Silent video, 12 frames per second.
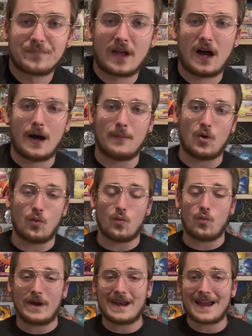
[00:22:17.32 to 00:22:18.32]
um,
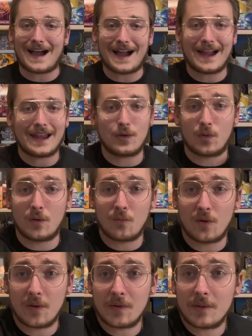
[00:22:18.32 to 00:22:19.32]
when I when
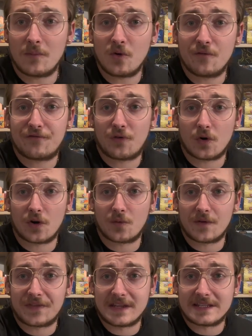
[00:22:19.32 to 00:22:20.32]
when we move forward
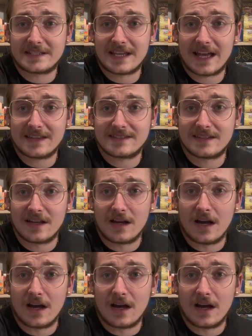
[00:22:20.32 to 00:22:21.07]
with these sets,